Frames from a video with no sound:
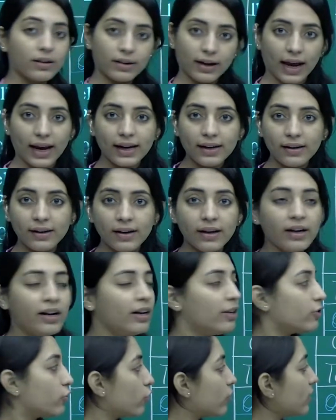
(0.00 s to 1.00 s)
right?
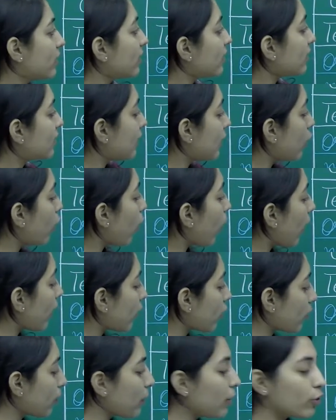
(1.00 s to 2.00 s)
So this is zero one
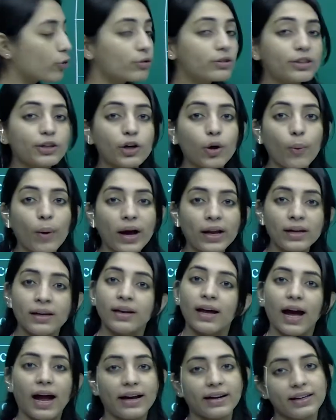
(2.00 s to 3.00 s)
triple two zero one,
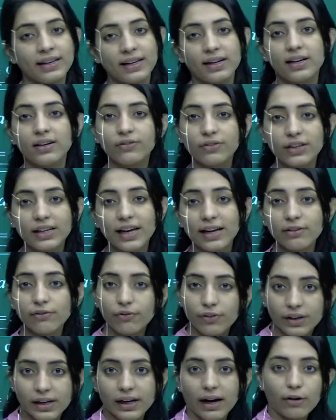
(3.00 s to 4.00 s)
and here we can
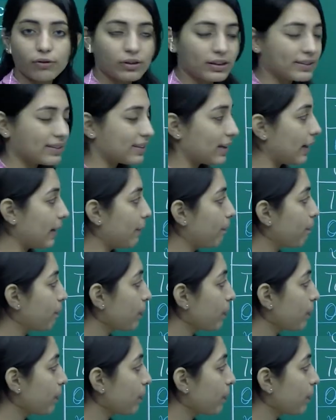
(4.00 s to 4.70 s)
figure out this thing.